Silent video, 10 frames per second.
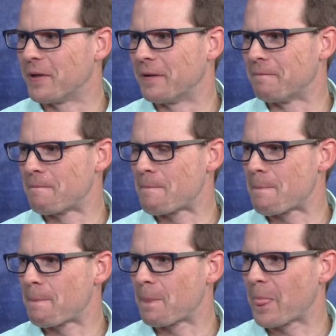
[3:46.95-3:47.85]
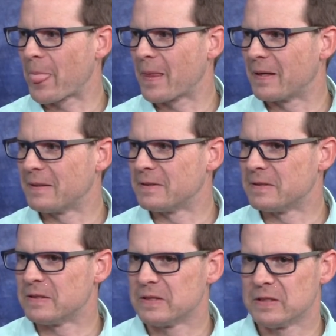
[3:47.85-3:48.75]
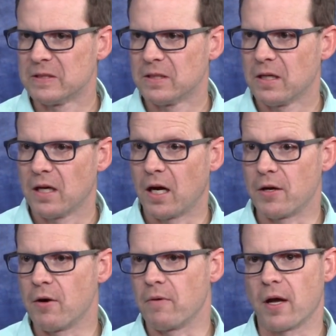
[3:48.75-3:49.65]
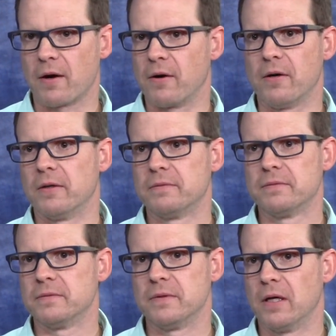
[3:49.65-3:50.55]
But, but, no question that the church was true, right? Uh, no, not at all. Yeah.